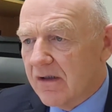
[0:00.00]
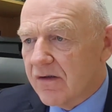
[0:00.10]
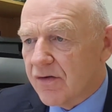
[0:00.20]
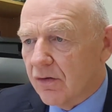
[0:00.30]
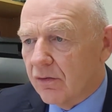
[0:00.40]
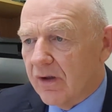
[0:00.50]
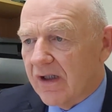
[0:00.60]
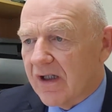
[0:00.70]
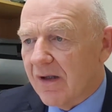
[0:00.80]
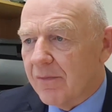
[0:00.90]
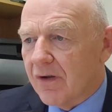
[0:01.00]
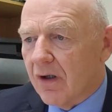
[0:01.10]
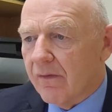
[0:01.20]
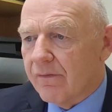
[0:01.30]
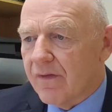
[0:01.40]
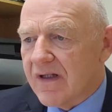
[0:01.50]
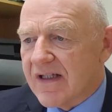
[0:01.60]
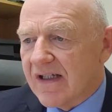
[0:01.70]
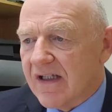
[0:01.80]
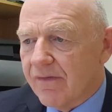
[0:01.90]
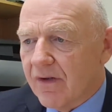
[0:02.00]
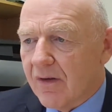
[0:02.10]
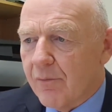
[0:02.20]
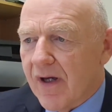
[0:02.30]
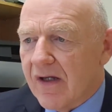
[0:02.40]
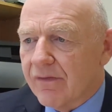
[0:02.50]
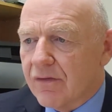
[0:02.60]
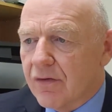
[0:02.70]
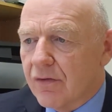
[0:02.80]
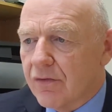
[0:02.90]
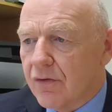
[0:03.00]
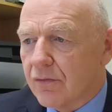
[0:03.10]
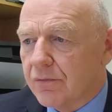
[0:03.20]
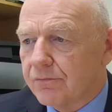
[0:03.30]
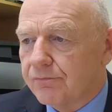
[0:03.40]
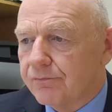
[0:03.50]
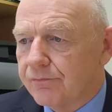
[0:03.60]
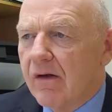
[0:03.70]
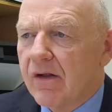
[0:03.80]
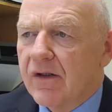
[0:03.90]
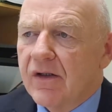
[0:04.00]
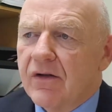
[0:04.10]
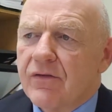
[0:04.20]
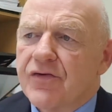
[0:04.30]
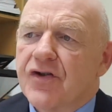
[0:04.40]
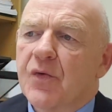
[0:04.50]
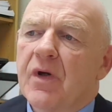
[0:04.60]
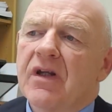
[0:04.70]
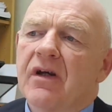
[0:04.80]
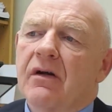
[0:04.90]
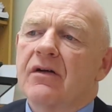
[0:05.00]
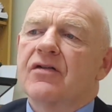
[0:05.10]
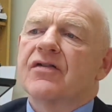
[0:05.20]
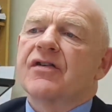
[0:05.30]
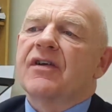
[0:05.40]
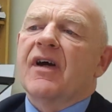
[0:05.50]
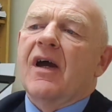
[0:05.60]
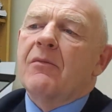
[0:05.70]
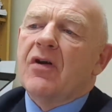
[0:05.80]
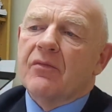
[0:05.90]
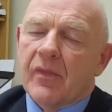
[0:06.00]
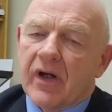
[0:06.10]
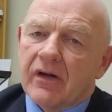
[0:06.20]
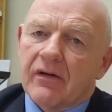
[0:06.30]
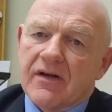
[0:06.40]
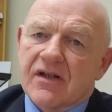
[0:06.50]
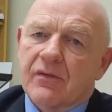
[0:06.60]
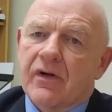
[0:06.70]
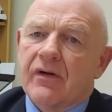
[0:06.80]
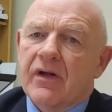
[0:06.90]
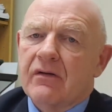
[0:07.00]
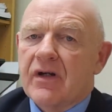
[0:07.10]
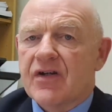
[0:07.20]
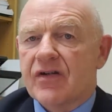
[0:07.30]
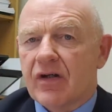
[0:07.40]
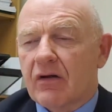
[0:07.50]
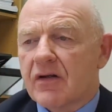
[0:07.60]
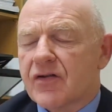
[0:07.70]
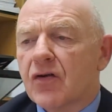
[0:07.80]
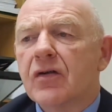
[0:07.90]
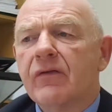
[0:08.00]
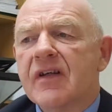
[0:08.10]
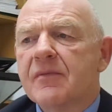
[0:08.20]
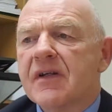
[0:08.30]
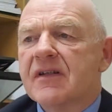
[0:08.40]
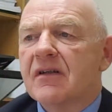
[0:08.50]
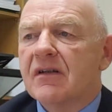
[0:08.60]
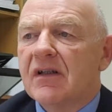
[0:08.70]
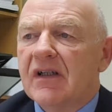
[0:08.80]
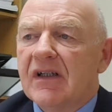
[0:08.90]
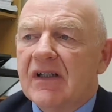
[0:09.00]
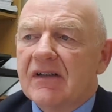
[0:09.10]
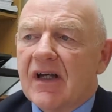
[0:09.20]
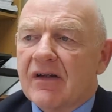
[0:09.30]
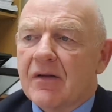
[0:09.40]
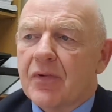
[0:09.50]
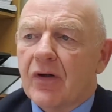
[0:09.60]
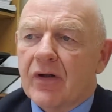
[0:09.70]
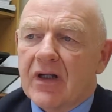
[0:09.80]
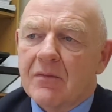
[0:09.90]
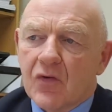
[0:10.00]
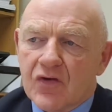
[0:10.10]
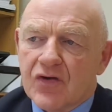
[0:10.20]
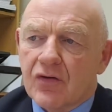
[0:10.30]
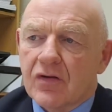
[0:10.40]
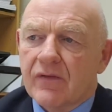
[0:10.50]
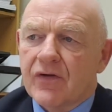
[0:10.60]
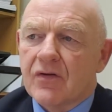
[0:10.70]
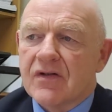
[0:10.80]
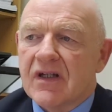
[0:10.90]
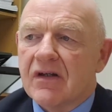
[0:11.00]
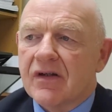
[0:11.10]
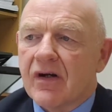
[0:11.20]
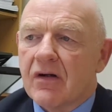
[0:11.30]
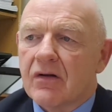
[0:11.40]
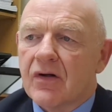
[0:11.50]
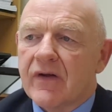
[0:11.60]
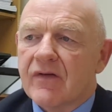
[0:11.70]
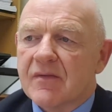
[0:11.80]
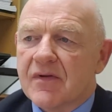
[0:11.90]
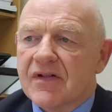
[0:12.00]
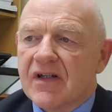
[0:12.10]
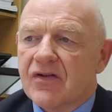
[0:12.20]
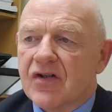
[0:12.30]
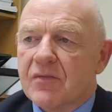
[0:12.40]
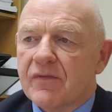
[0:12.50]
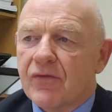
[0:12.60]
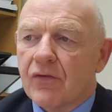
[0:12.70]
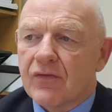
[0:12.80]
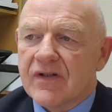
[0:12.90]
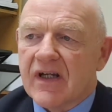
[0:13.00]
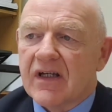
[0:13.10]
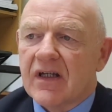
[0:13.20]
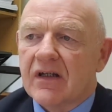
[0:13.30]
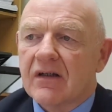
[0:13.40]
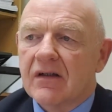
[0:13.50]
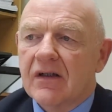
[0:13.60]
So it can be of significant benefit to you. There's a tweet there, it's just a timely reminder, as it were, in relation to constructive dismissal, that an employee must show they've used the internal grievance procedures before resigning.